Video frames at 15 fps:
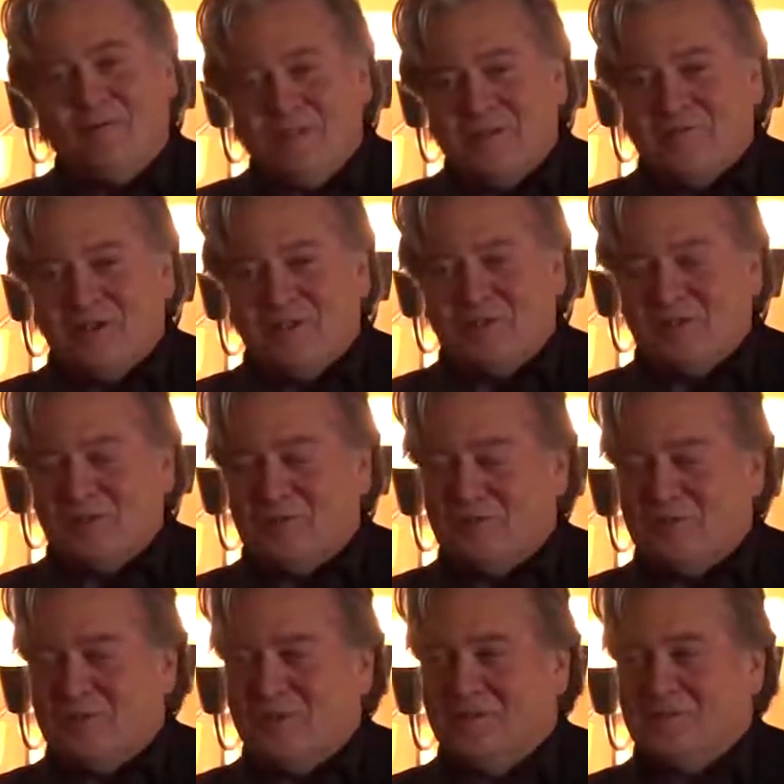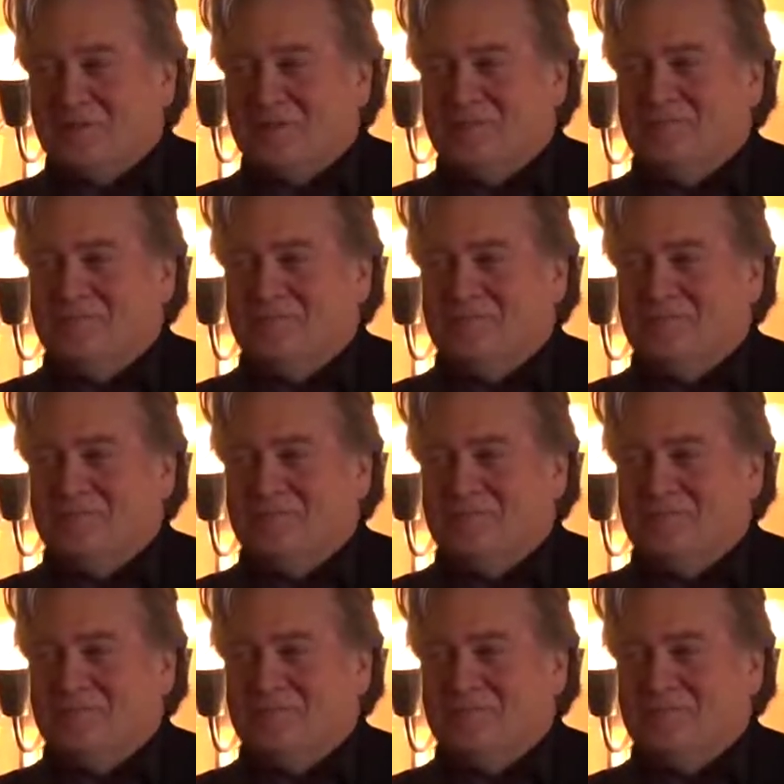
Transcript: we didn't want to jinx ourselves.